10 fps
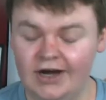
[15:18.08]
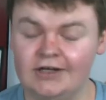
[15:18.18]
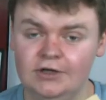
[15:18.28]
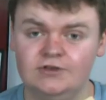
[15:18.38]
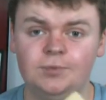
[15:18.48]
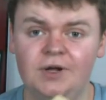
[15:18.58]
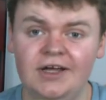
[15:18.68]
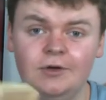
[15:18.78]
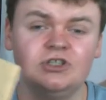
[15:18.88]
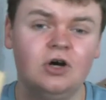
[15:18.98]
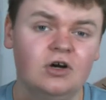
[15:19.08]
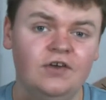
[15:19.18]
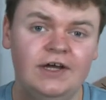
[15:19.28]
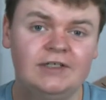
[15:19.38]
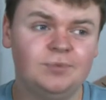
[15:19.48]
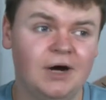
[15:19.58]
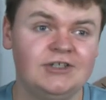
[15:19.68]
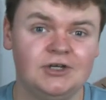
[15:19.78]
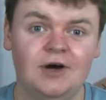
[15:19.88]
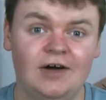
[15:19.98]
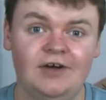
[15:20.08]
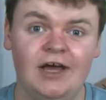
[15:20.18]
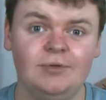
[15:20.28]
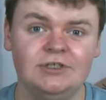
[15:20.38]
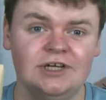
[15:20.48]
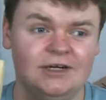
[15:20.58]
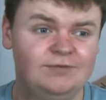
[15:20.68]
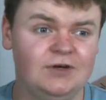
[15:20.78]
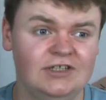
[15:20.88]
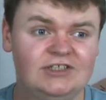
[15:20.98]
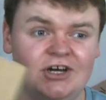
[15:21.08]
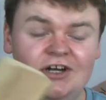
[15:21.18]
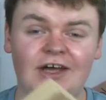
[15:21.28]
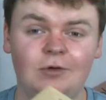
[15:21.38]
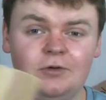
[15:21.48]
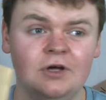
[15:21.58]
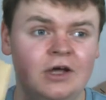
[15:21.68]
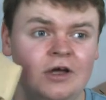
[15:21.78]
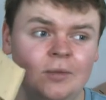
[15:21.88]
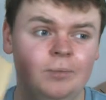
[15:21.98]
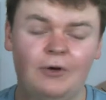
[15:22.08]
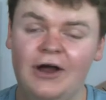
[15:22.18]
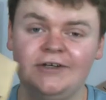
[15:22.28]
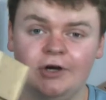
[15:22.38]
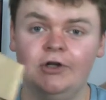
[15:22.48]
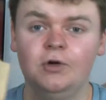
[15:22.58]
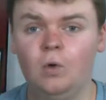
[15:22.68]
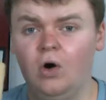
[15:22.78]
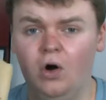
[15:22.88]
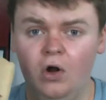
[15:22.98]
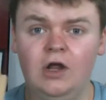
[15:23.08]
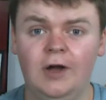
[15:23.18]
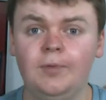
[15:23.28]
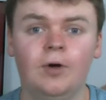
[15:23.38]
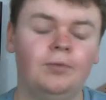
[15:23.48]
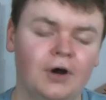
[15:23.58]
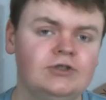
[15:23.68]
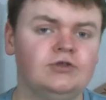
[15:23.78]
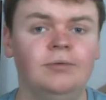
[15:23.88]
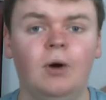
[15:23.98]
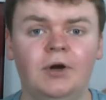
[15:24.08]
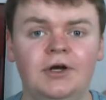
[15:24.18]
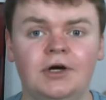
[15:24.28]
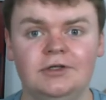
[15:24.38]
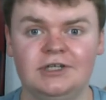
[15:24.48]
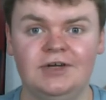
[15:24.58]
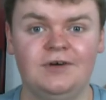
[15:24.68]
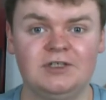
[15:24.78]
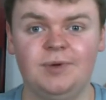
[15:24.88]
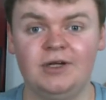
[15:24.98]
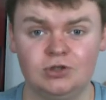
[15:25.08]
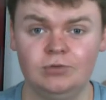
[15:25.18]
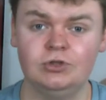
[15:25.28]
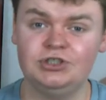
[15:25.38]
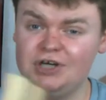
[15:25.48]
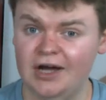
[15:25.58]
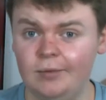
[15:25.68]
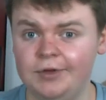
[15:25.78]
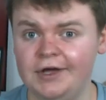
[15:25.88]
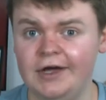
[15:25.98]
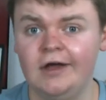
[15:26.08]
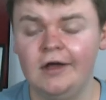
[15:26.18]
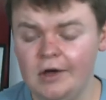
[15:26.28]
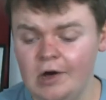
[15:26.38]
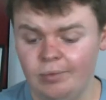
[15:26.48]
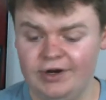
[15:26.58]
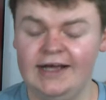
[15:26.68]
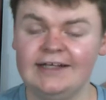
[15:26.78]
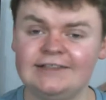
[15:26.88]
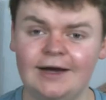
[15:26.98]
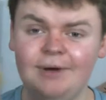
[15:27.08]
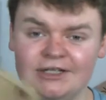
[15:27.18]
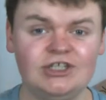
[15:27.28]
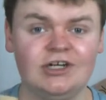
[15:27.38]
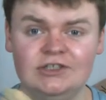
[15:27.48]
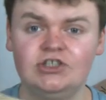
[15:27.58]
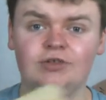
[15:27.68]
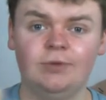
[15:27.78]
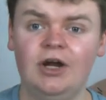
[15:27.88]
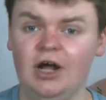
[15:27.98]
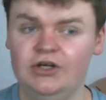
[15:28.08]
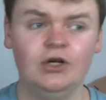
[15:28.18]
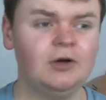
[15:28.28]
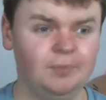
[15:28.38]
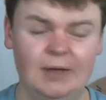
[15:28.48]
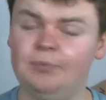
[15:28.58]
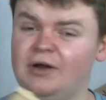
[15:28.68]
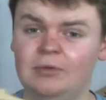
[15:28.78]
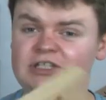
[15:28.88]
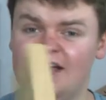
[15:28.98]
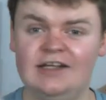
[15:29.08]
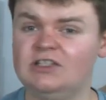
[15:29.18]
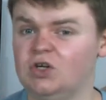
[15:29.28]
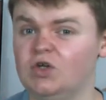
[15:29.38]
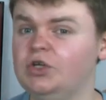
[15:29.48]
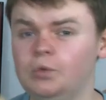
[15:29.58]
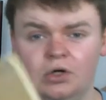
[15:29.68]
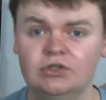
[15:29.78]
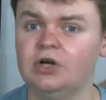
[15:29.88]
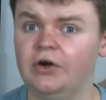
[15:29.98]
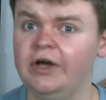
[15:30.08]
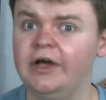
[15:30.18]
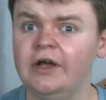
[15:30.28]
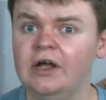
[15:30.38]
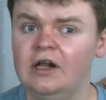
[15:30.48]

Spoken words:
I'd love to play you a song on this, but I do have neighbours and I'm fairly certain they would break down the wall and put bricks through my windows if I spent too much time with it. But it is a magical instrument and you can play pretty much any song you want on it.